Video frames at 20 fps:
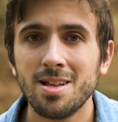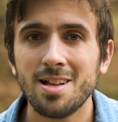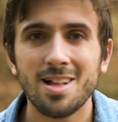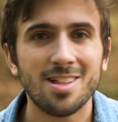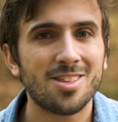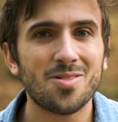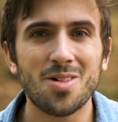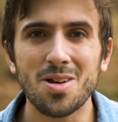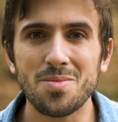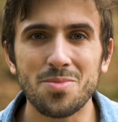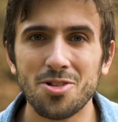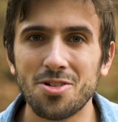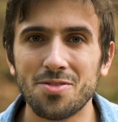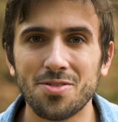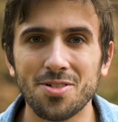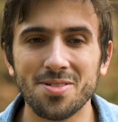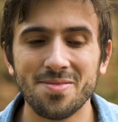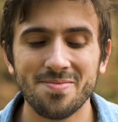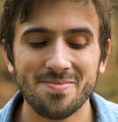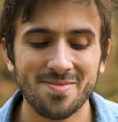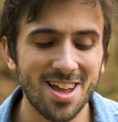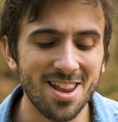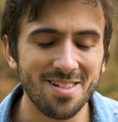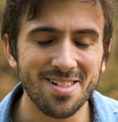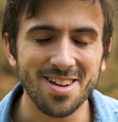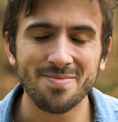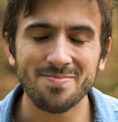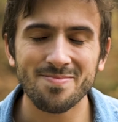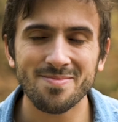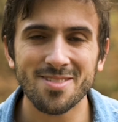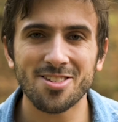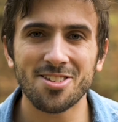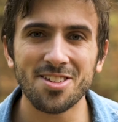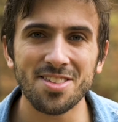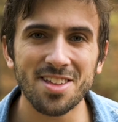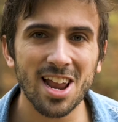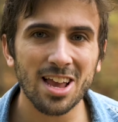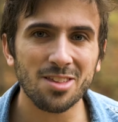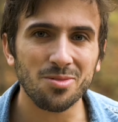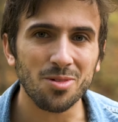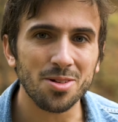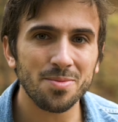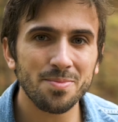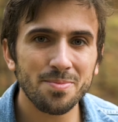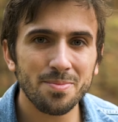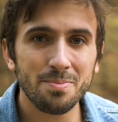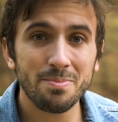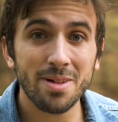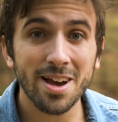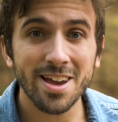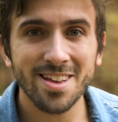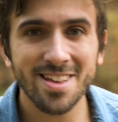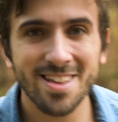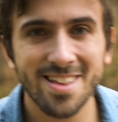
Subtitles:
It's quite beautiful. Anyway, see you in the next one. Bye.